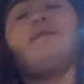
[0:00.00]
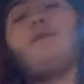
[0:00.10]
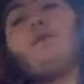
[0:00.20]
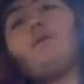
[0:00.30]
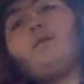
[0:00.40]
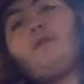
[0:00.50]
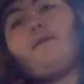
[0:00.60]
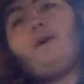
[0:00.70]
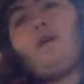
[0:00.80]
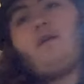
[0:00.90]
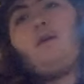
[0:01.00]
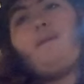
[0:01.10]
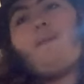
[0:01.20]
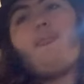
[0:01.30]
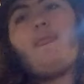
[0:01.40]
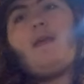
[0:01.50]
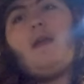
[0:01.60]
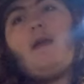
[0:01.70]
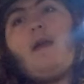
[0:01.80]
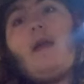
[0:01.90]
vulnerable to fire,
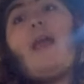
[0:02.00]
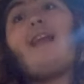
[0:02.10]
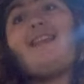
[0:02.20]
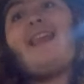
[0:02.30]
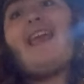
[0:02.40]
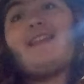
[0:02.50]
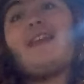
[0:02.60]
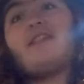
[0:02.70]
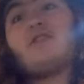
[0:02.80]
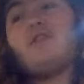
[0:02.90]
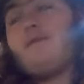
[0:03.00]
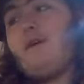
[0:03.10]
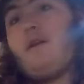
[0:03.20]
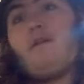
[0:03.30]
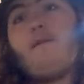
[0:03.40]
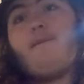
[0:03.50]
and he can catch on fire.